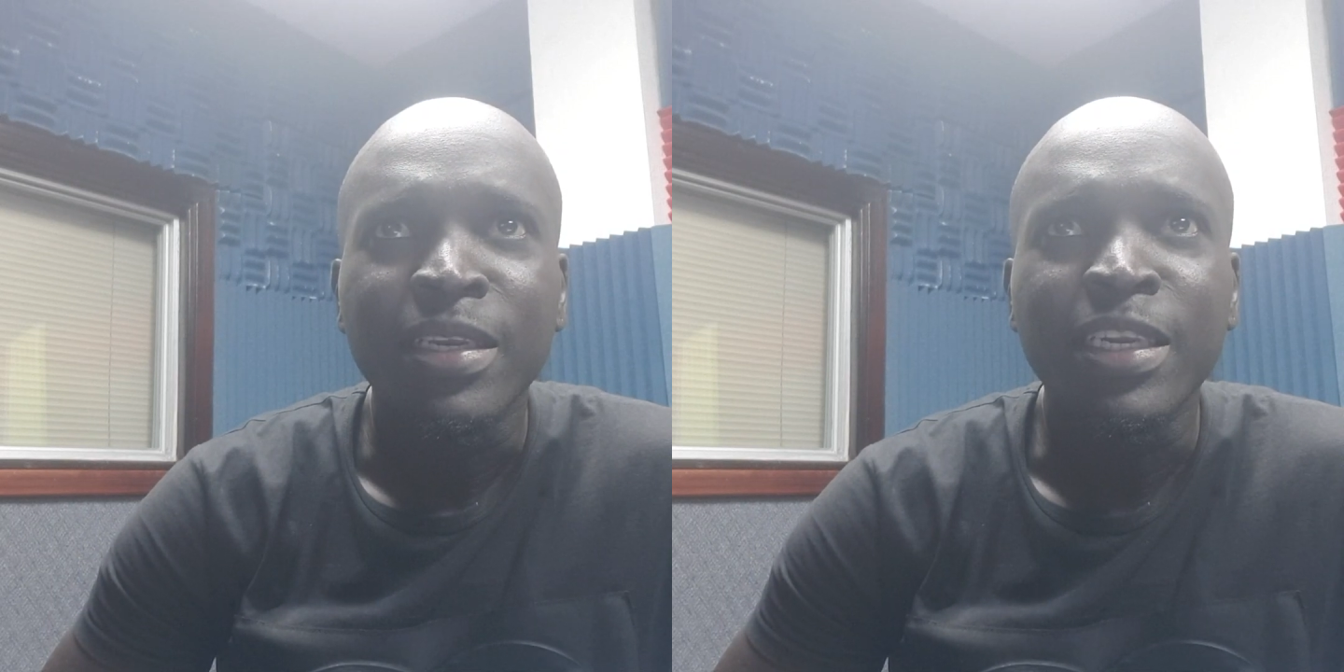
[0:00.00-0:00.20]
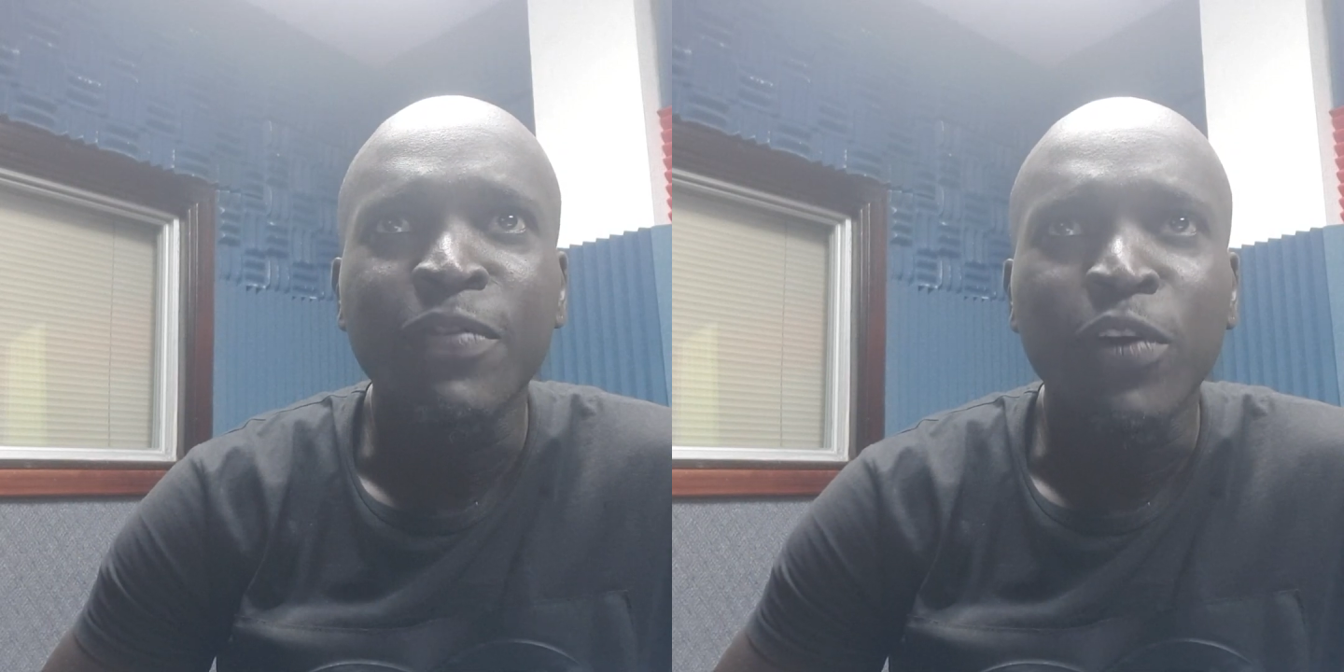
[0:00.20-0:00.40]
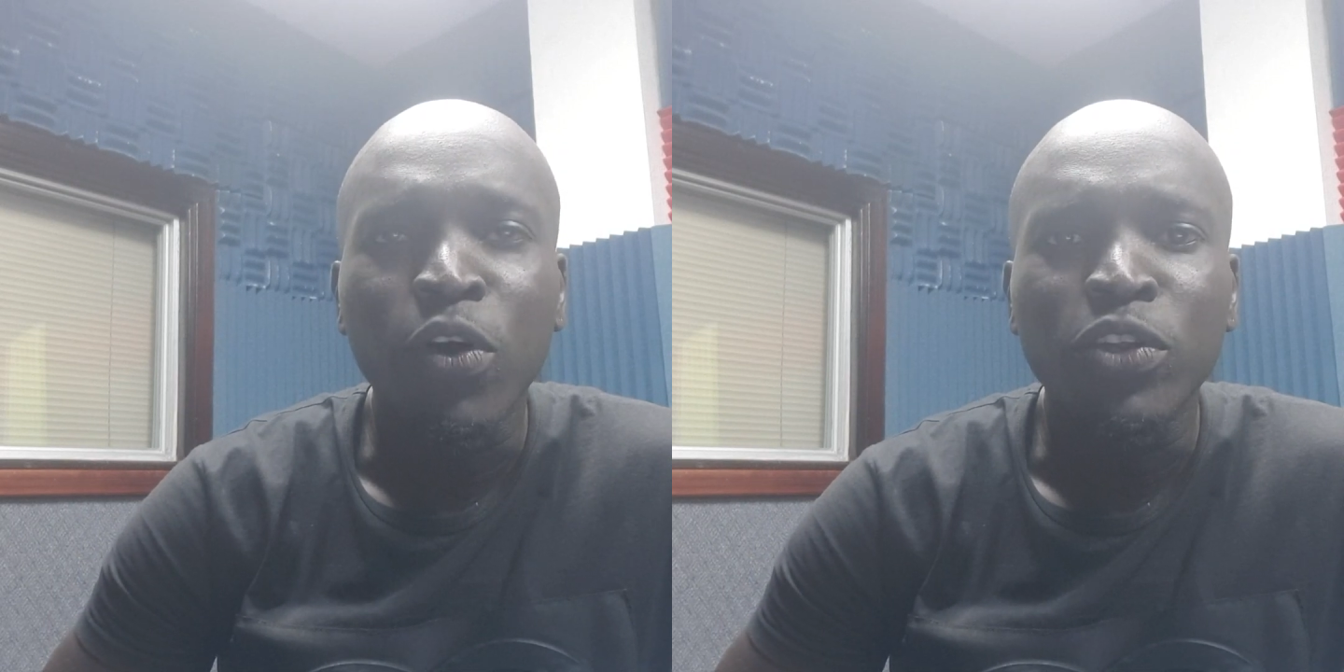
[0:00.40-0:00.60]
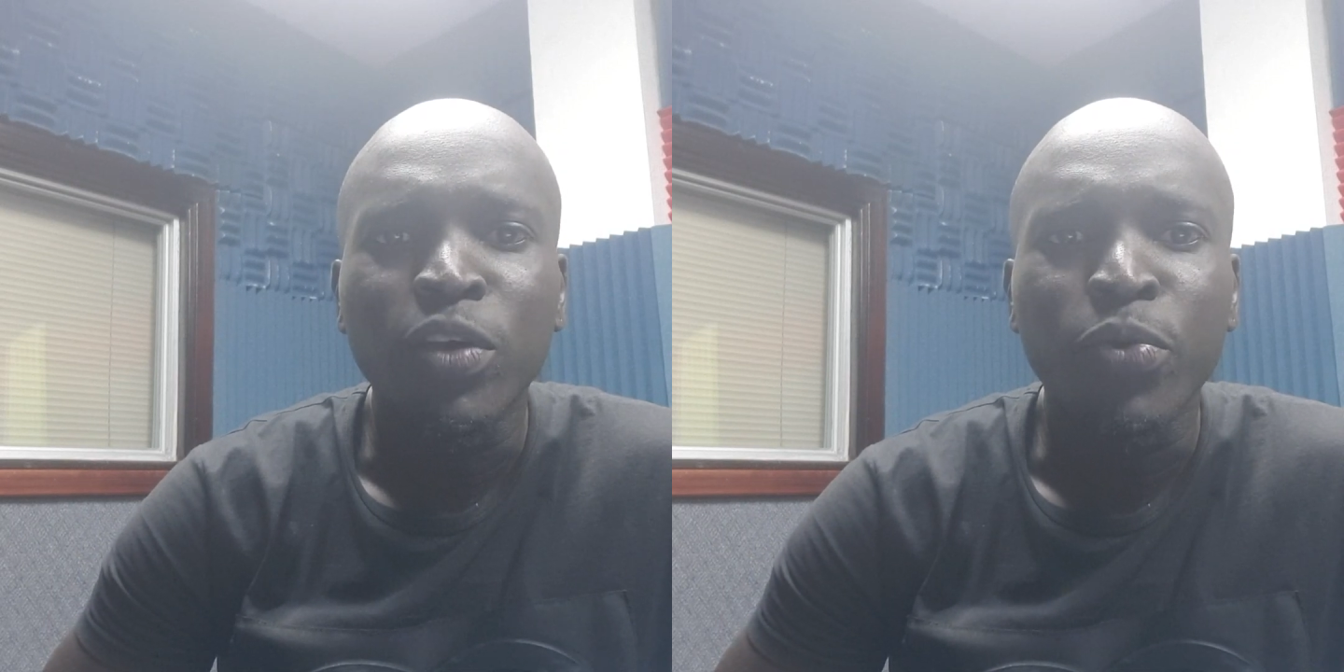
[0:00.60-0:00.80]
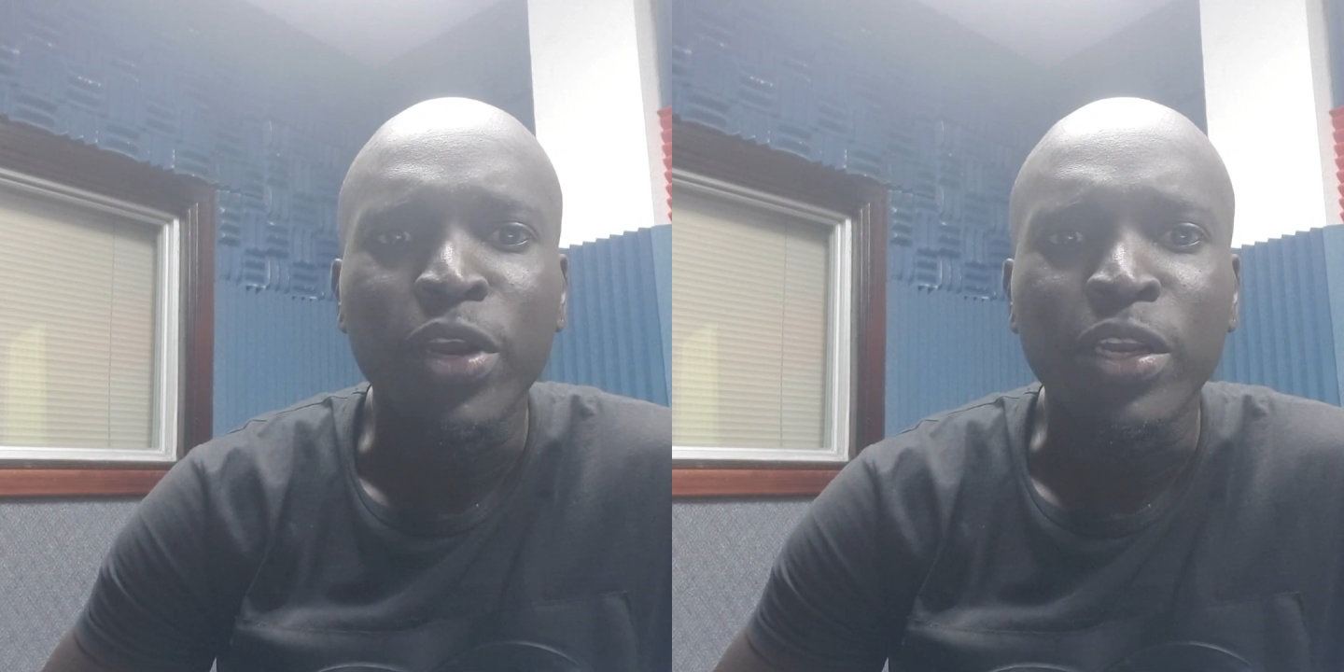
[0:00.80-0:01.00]
difficult
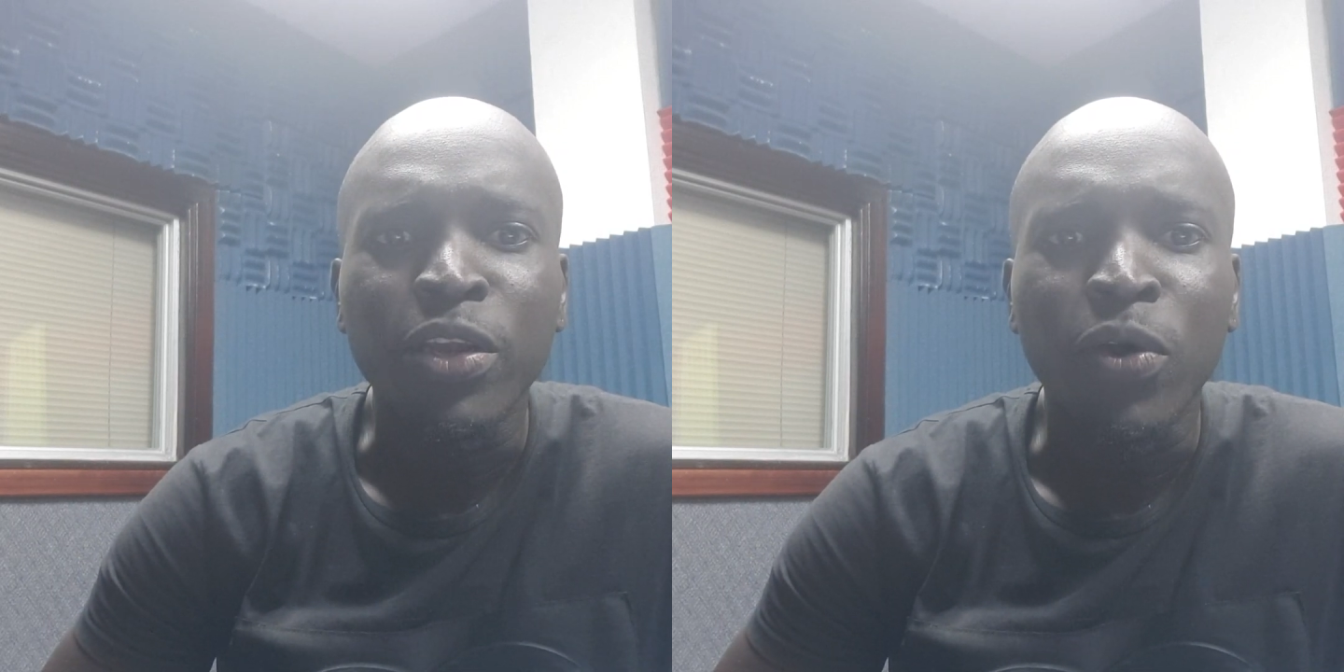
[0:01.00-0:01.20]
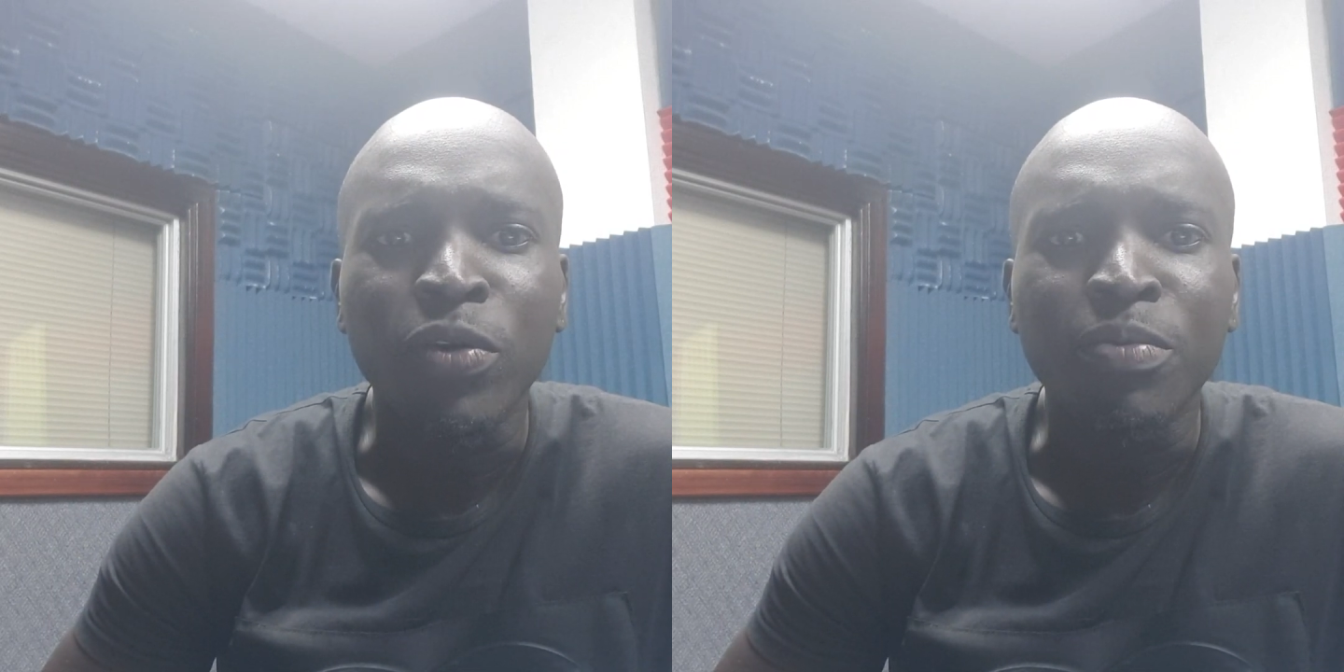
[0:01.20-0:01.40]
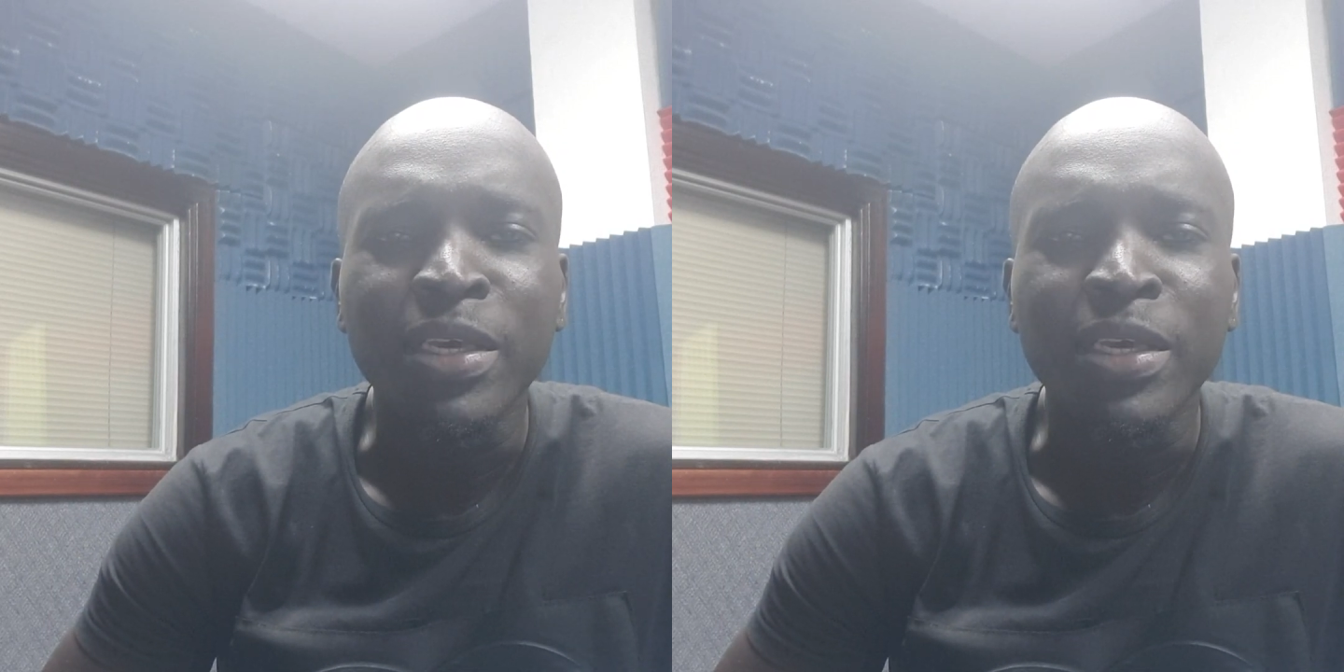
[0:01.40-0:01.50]
to break down,